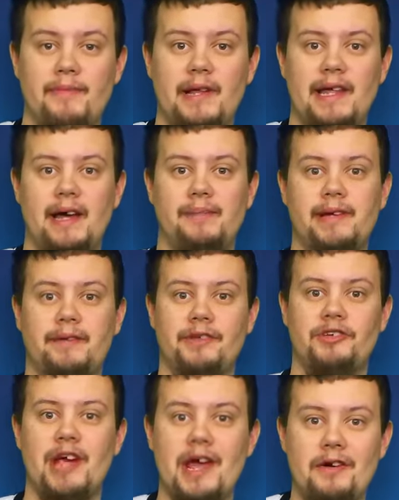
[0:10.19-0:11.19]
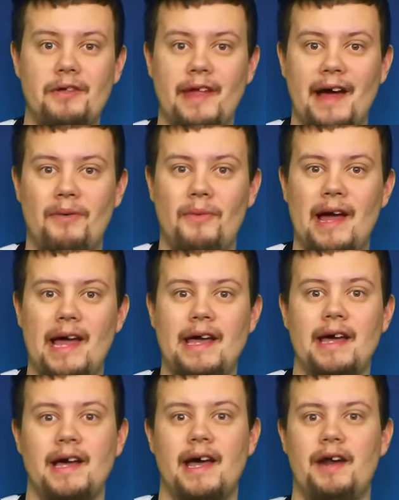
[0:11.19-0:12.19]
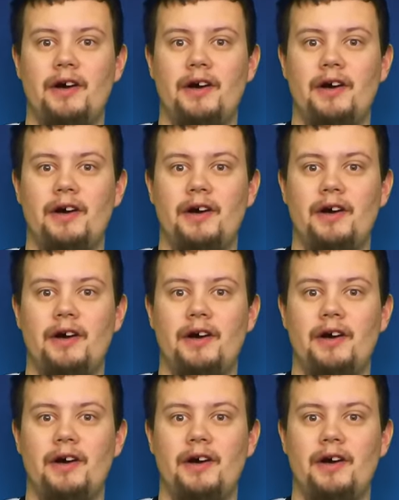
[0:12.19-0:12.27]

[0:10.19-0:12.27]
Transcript: It really helps out the channel that way.